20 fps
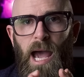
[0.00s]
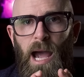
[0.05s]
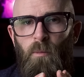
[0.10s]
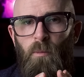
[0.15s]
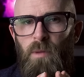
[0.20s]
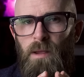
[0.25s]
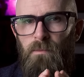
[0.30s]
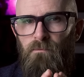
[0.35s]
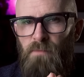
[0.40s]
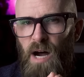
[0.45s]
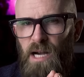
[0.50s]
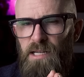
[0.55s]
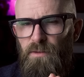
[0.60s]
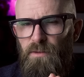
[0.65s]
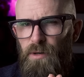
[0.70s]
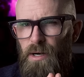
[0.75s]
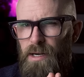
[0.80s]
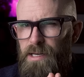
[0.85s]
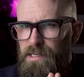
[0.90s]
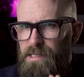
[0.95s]
and we might
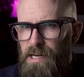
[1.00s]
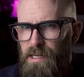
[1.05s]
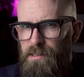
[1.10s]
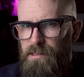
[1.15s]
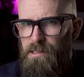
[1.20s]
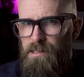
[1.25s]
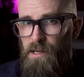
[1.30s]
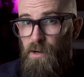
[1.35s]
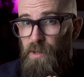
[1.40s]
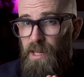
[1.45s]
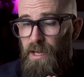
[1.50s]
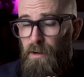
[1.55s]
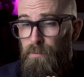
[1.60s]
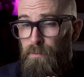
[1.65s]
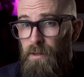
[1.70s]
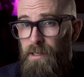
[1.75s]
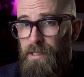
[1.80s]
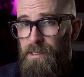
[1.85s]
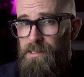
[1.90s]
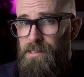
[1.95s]
have already done so without
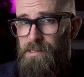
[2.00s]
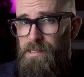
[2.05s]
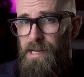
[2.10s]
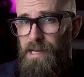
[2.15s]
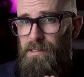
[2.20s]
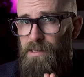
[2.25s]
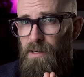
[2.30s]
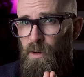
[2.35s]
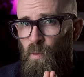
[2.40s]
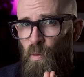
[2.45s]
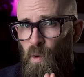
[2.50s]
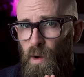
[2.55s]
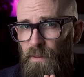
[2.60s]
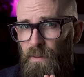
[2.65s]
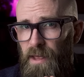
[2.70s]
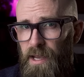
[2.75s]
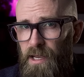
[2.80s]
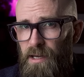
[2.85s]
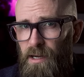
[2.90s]
fully understanding what they